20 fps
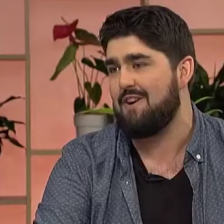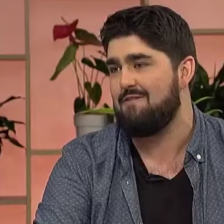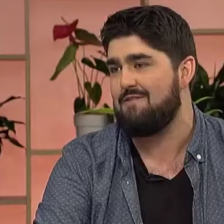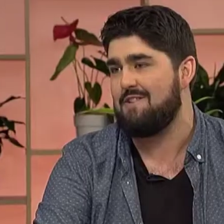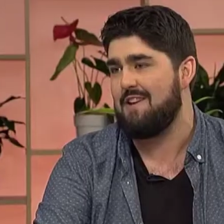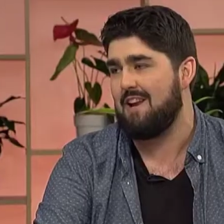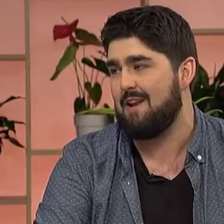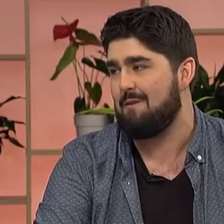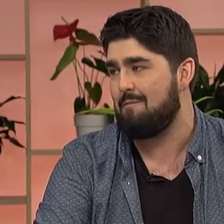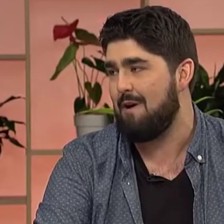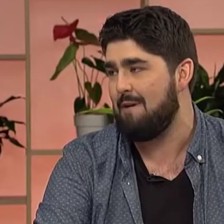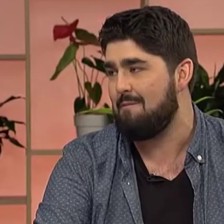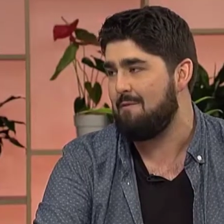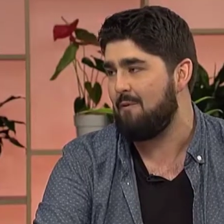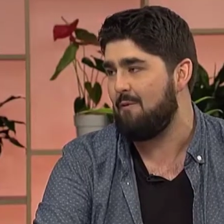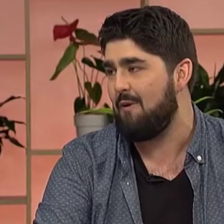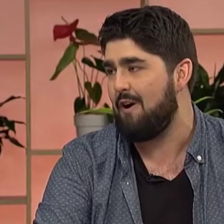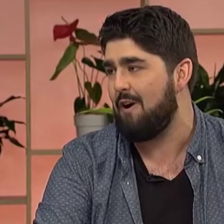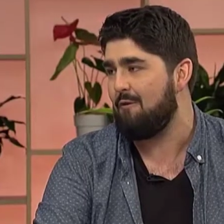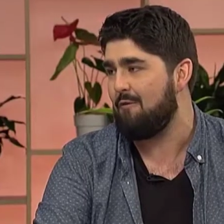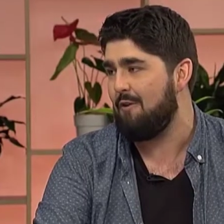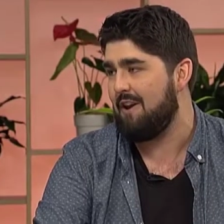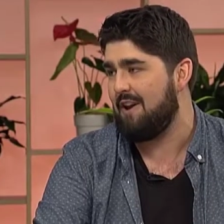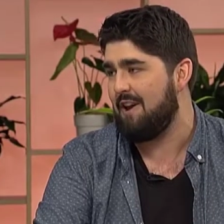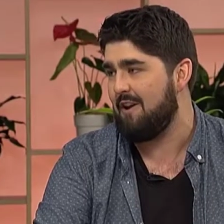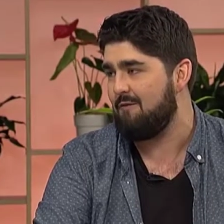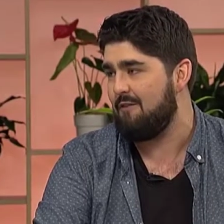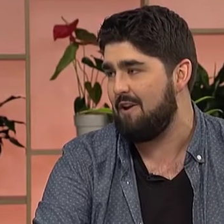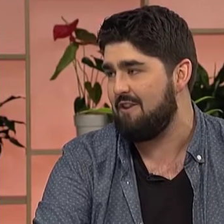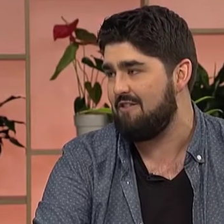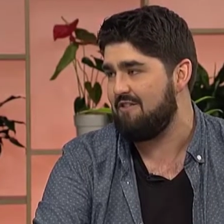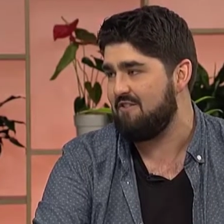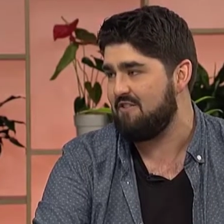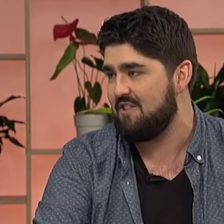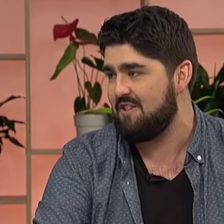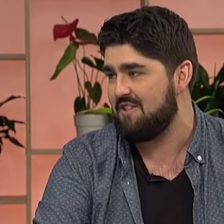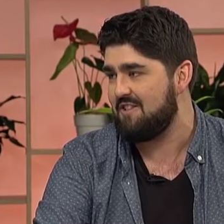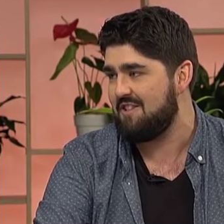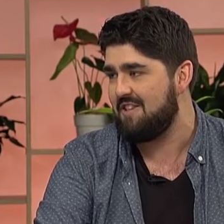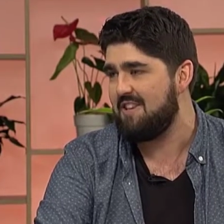kind of telling people what I reckon rather than
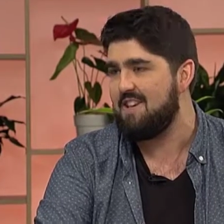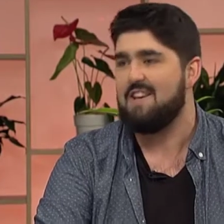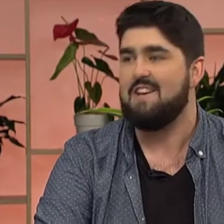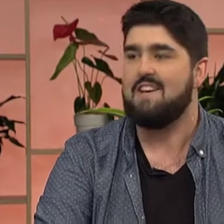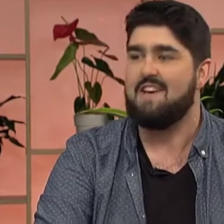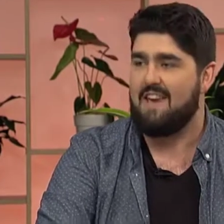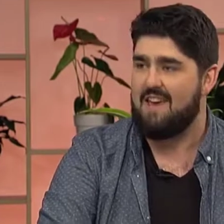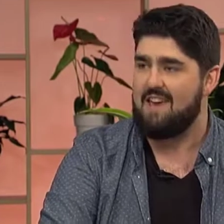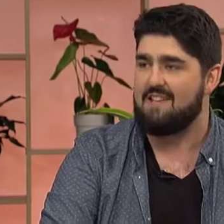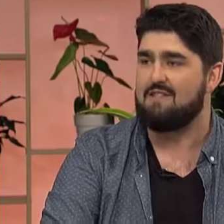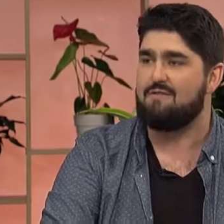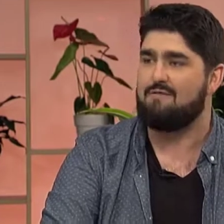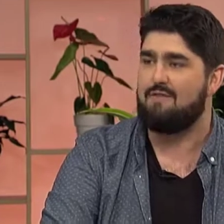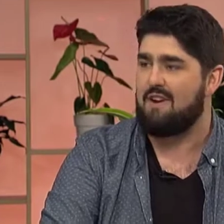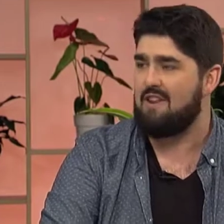just, here's a